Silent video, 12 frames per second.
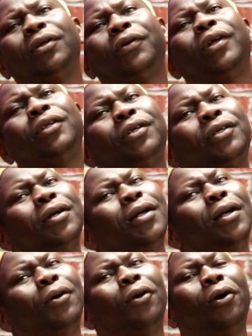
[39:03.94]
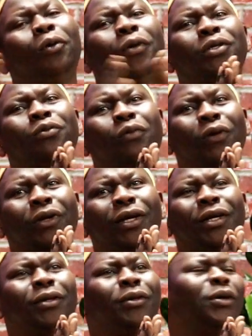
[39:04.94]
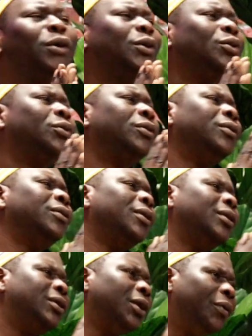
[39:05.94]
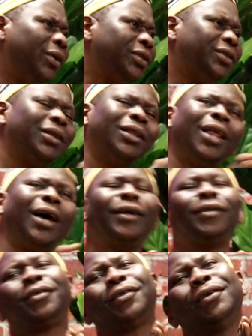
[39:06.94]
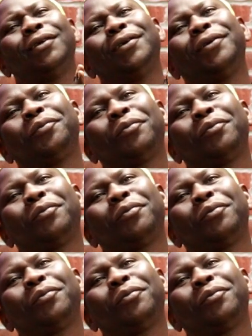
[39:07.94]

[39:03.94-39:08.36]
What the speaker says: and greater, always working towards the light,